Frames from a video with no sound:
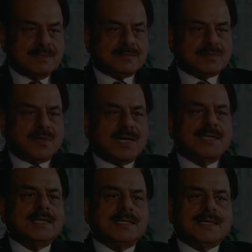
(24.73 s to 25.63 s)
So I
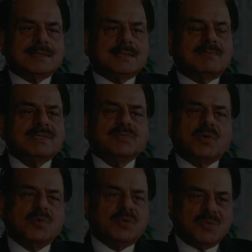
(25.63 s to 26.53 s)
think it has much
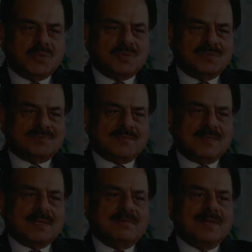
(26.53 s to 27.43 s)
more to do
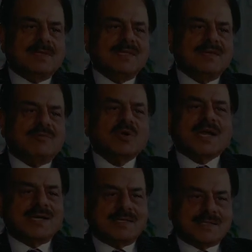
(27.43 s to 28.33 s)
with
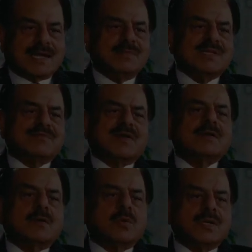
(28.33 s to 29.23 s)
what I describe as
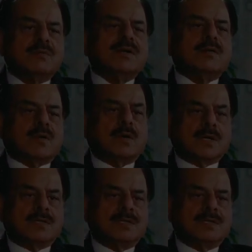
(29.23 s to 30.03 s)
front-loaded withdrawal.